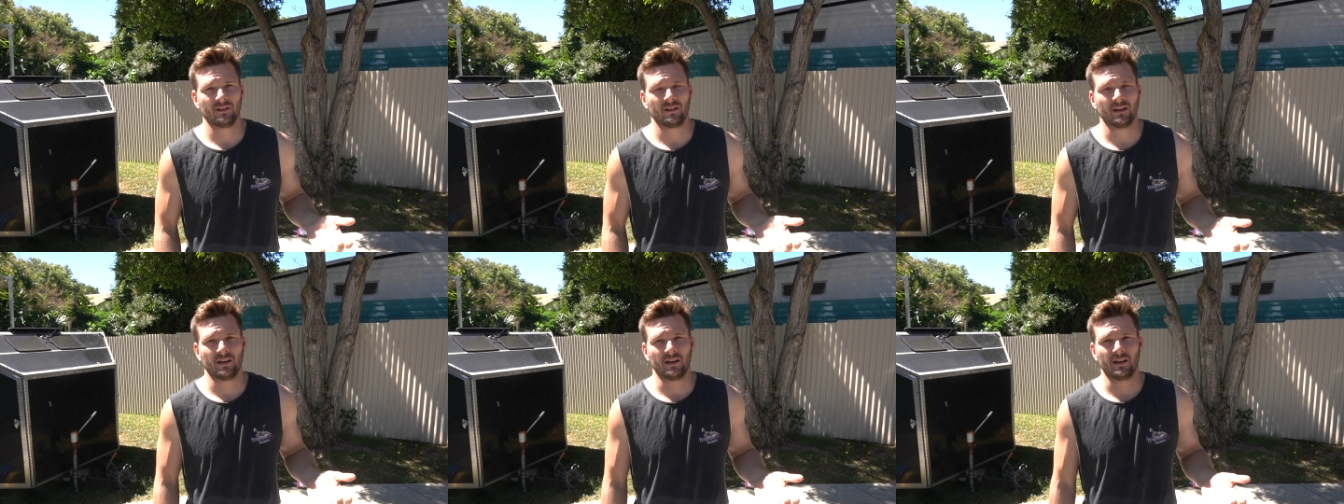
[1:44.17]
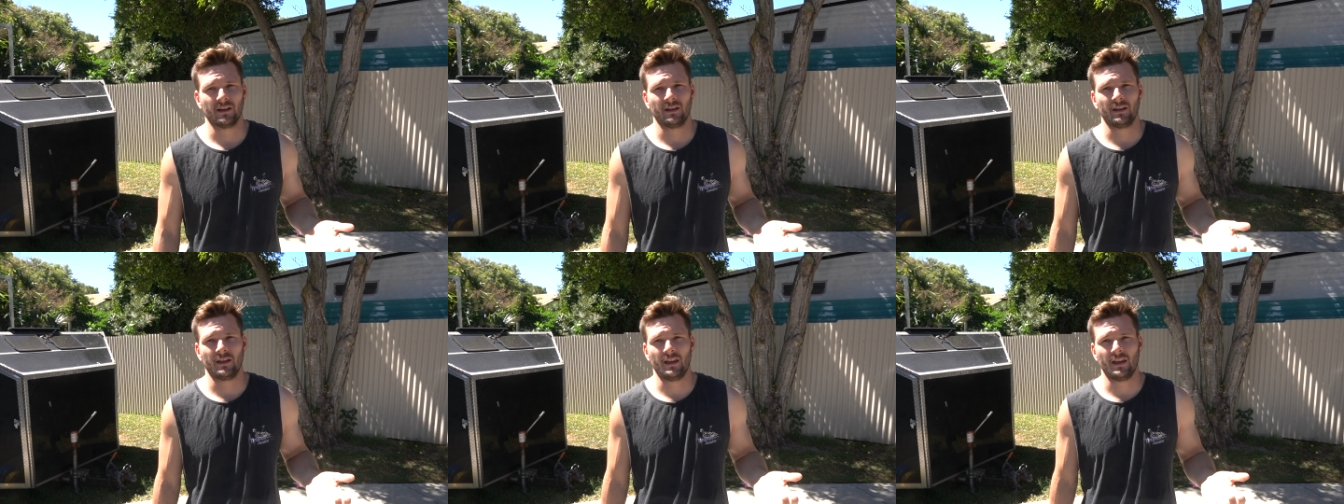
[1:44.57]

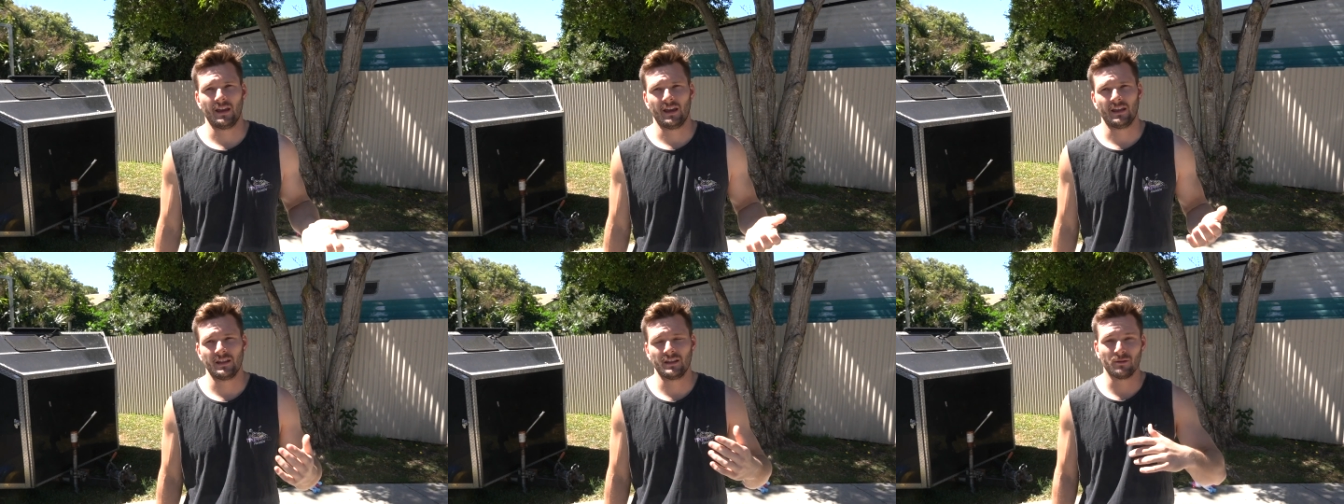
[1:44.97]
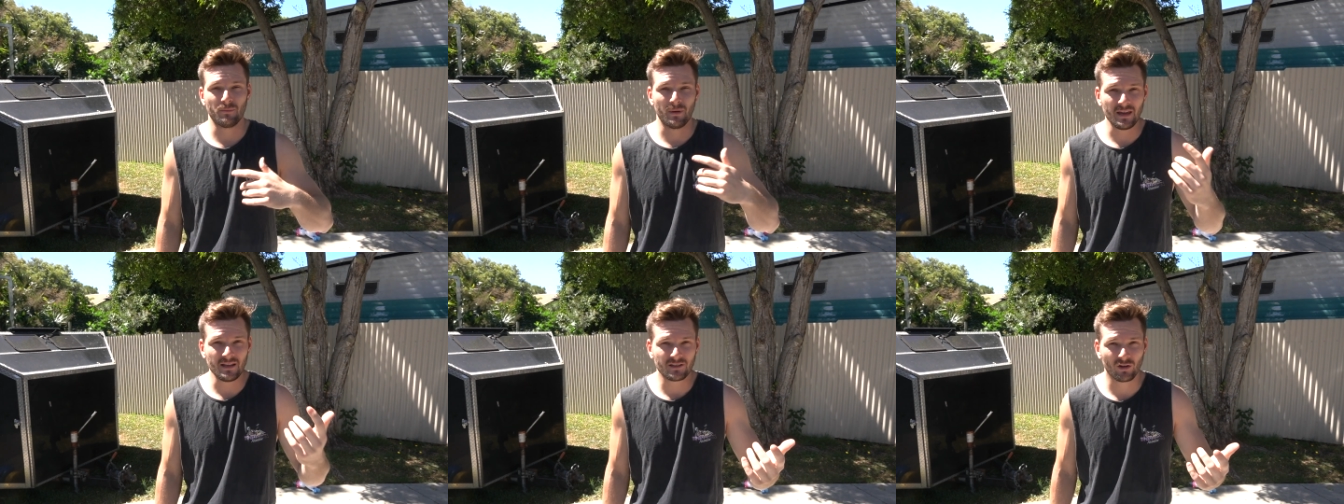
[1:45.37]
Uh, and in the
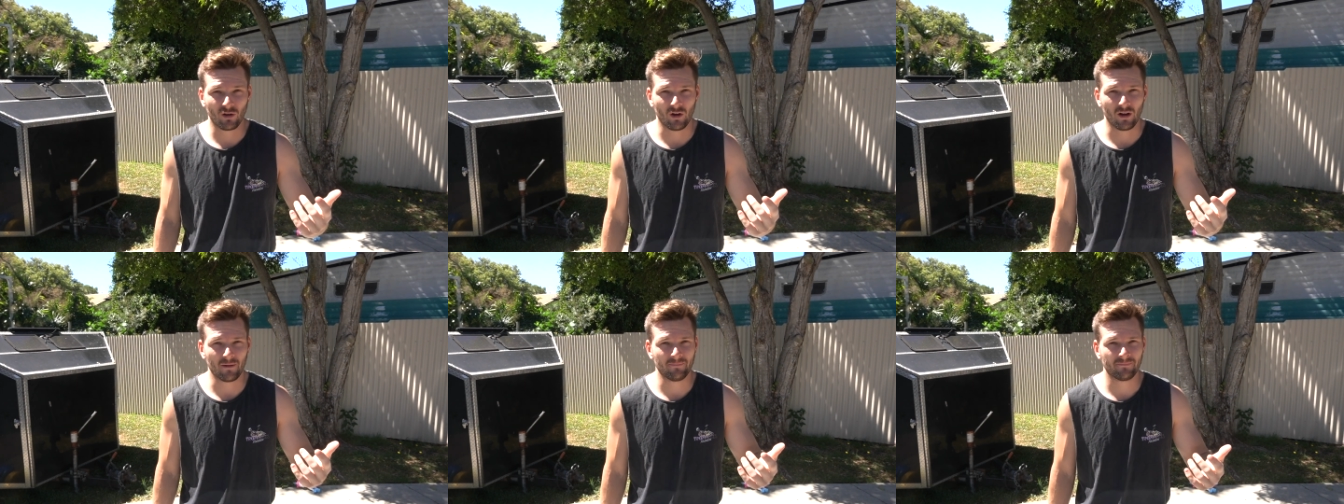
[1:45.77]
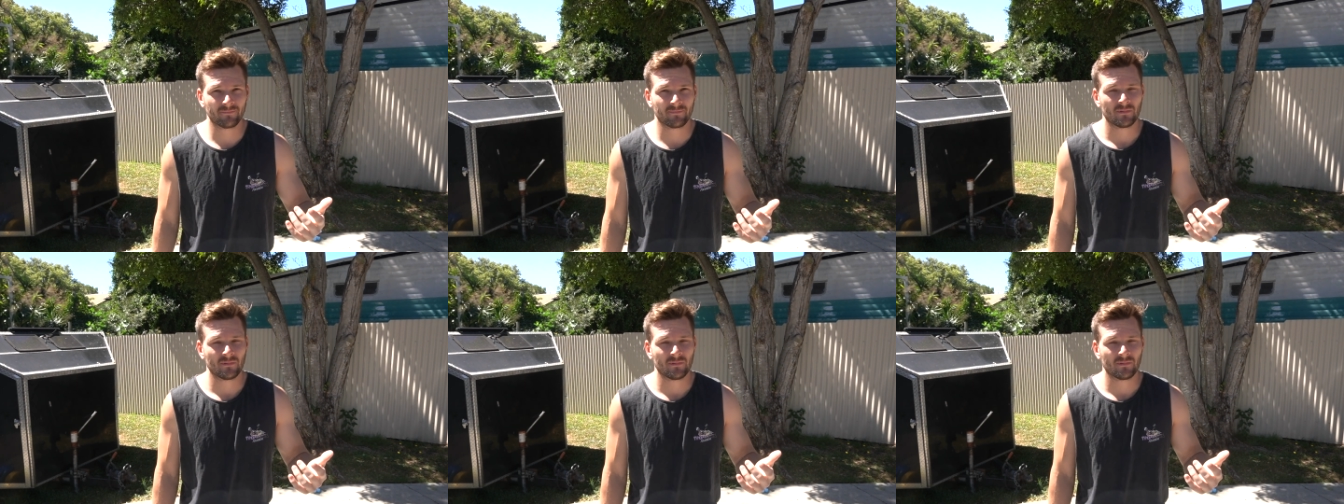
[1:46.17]
meantime,